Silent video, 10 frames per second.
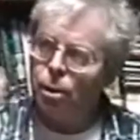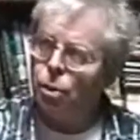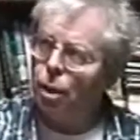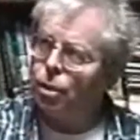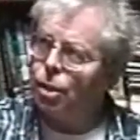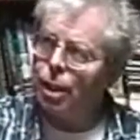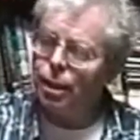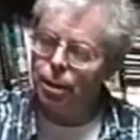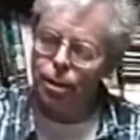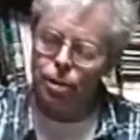It stayed
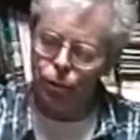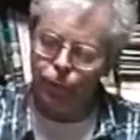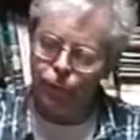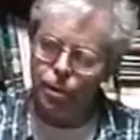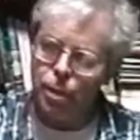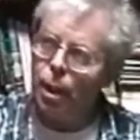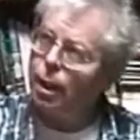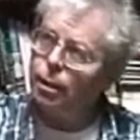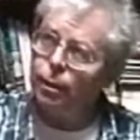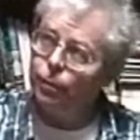on the surface
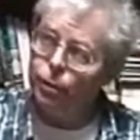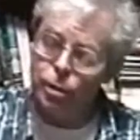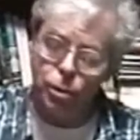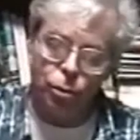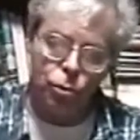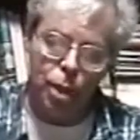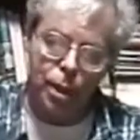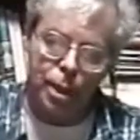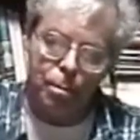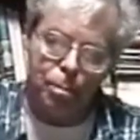and then very soon
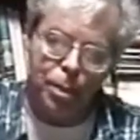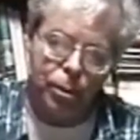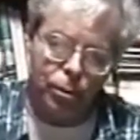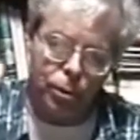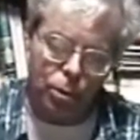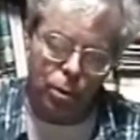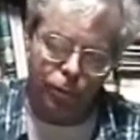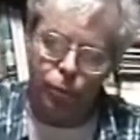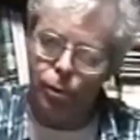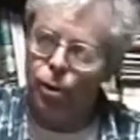dried and peeled
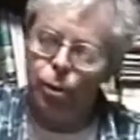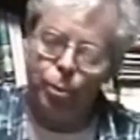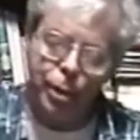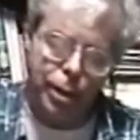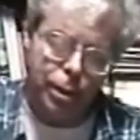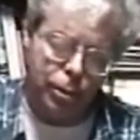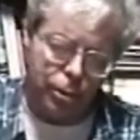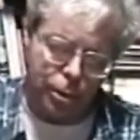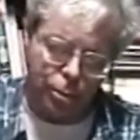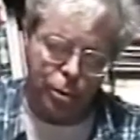off. Within 3
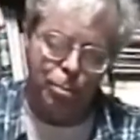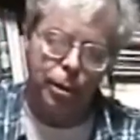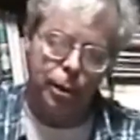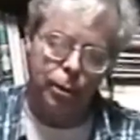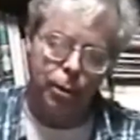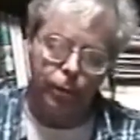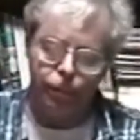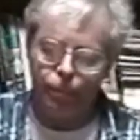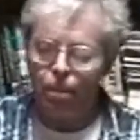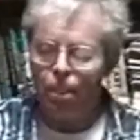years it was peeling
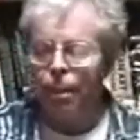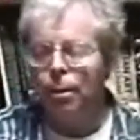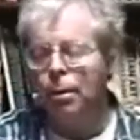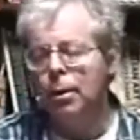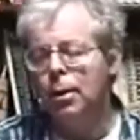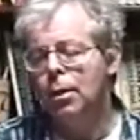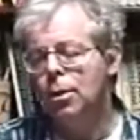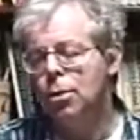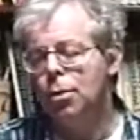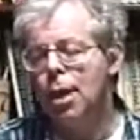off.
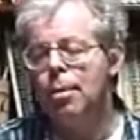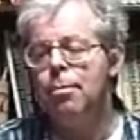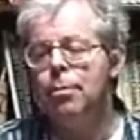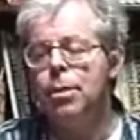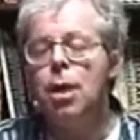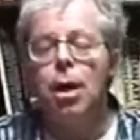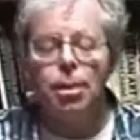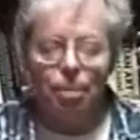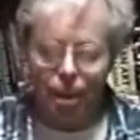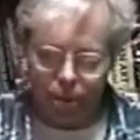So that
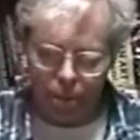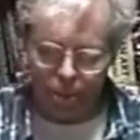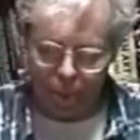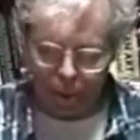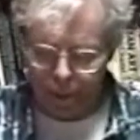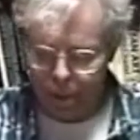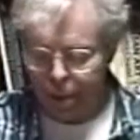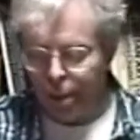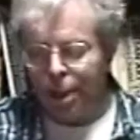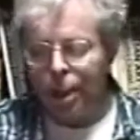non-masterpiece,
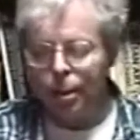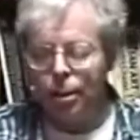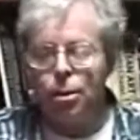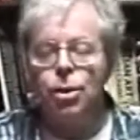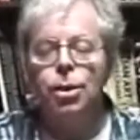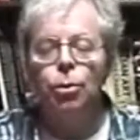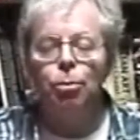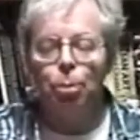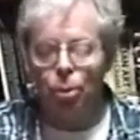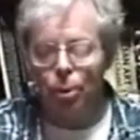that
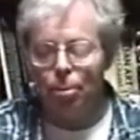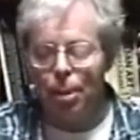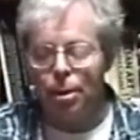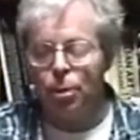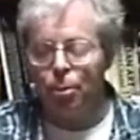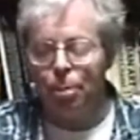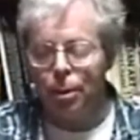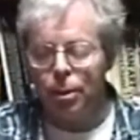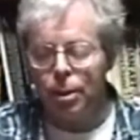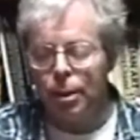stillborn
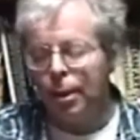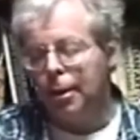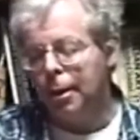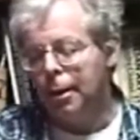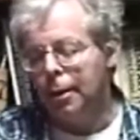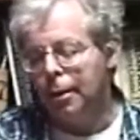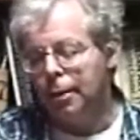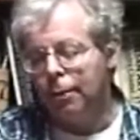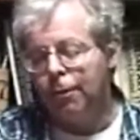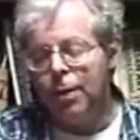masterpiece,
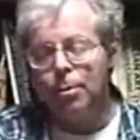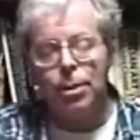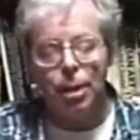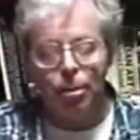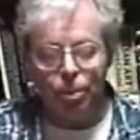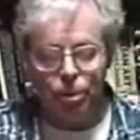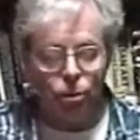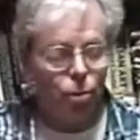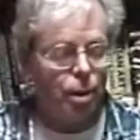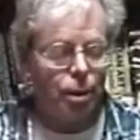famous image,
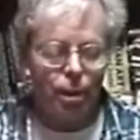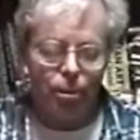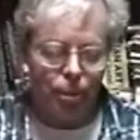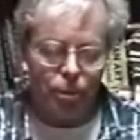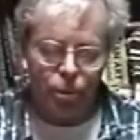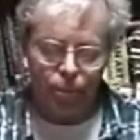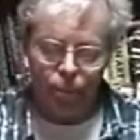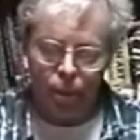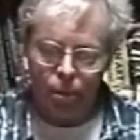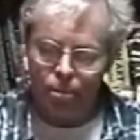great image,
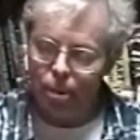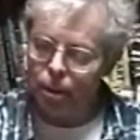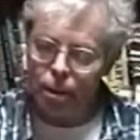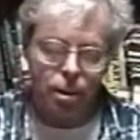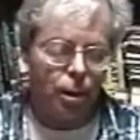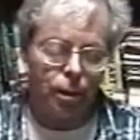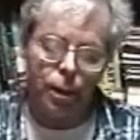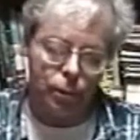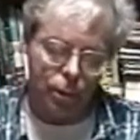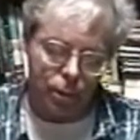but it's not
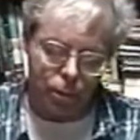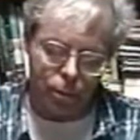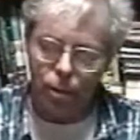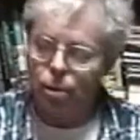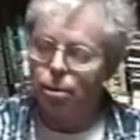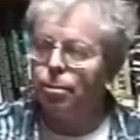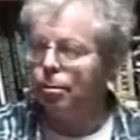Leonardo's, it's